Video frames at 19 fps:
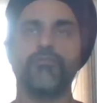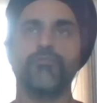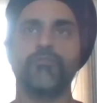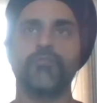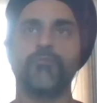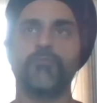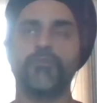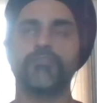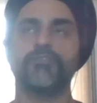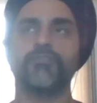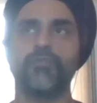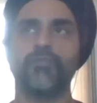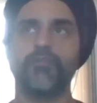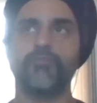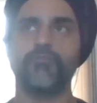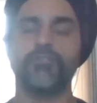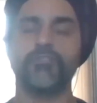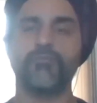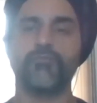the person who
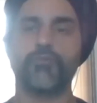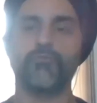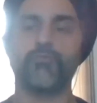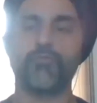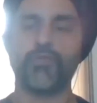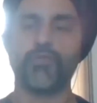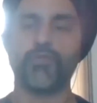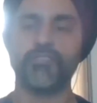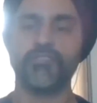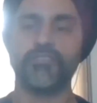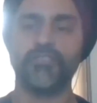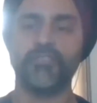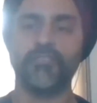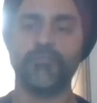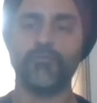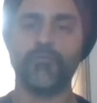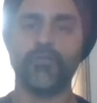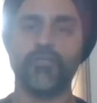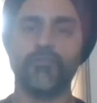refers, what
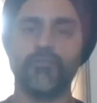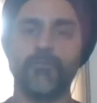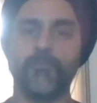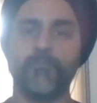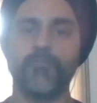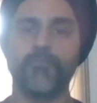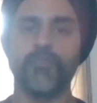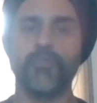incentive do I give him?